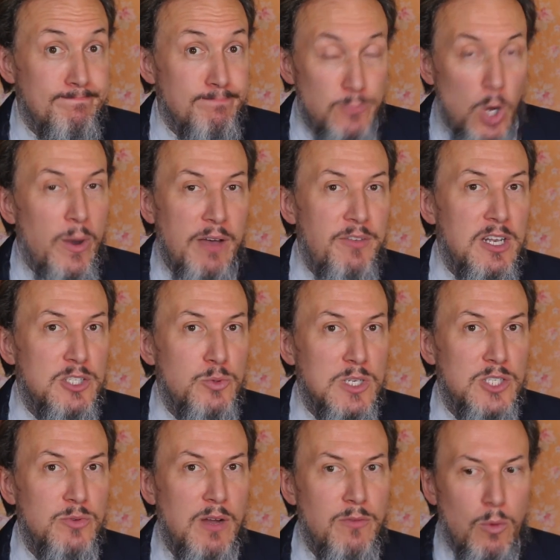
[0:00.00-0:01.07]
No evidence
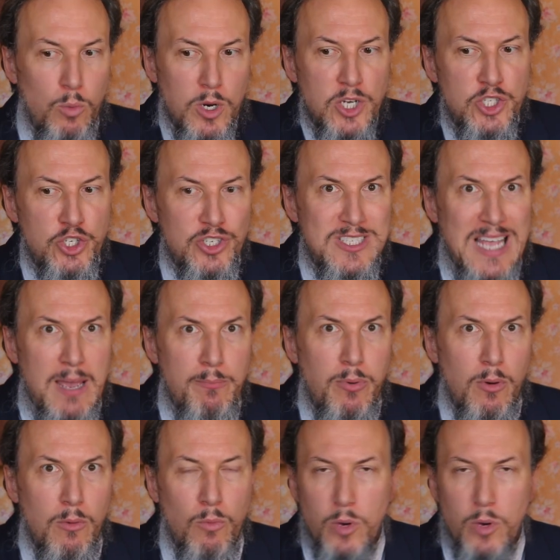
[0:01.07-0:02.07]
whatsoever. Where's your sample?